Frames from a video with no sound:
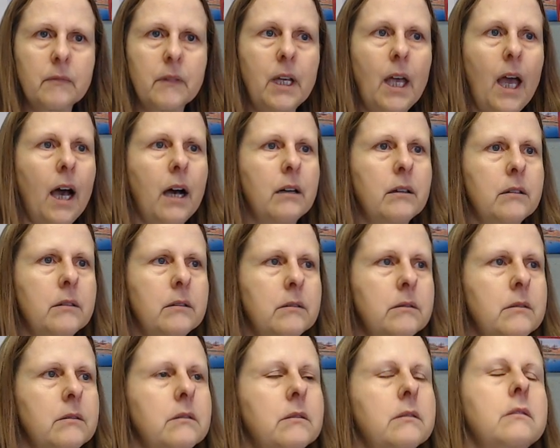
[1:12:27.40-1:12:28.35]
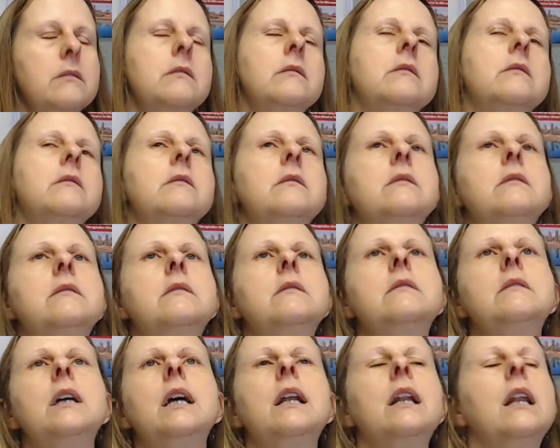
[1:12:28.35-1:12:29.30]

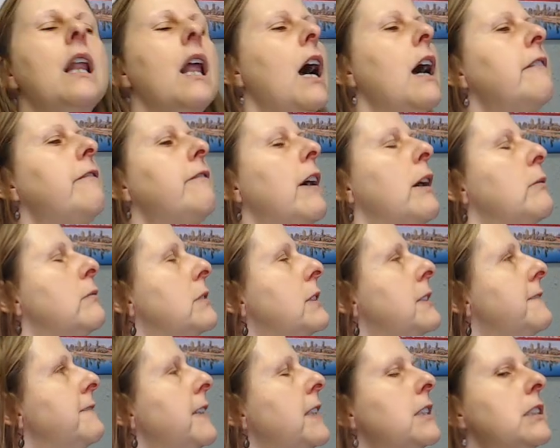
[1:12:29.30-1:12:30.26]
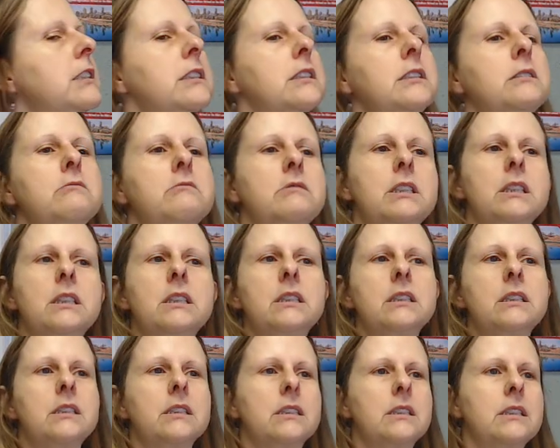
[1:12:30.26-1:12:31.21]
Yeah. In life, I was very snooty,
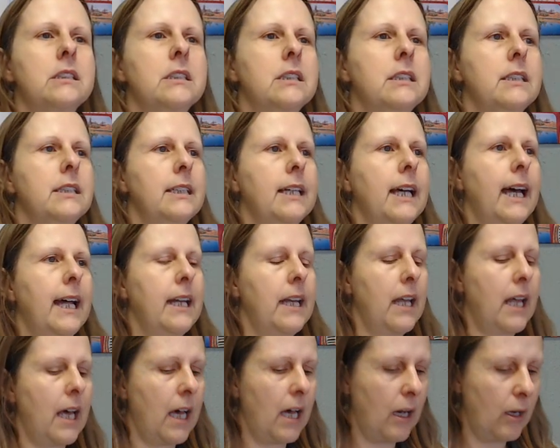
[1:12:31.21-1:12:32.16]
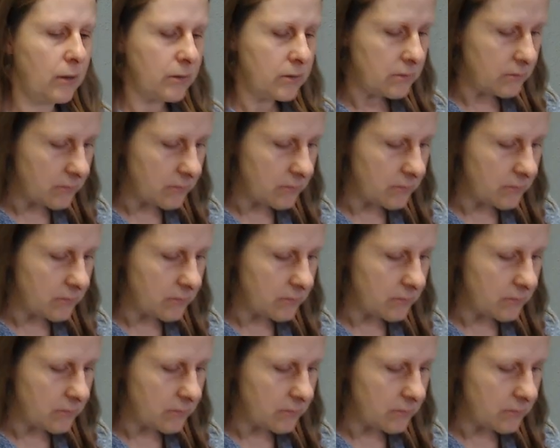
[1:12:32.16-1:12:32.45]
and now